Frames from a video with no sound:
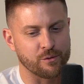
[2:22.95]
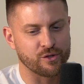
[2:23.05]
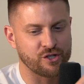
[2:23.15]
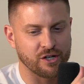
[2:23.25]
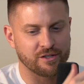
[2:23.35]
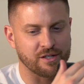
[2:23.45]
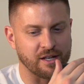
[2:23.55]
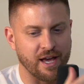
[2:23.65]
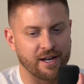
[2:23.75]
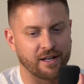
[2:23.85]
He was just
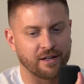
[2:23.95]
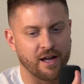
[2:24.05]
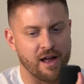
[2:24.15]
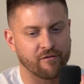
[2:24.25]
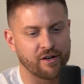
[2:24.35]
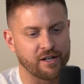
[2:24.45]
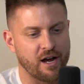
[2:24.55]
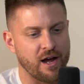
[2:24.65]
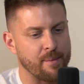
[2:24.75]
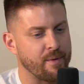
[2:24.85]
getting every
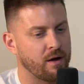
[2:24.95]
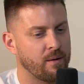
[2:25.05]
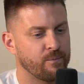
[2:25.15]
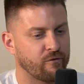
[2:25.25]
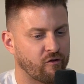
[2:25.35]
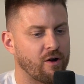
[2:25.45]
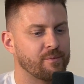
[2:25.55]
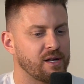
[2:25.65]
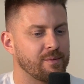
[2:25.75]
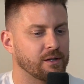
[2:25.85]
dime from
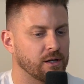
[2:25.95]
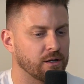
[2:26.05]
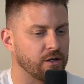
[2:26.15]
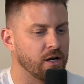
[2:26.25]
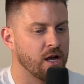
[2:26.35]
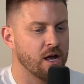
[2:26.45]
Damian Lillard.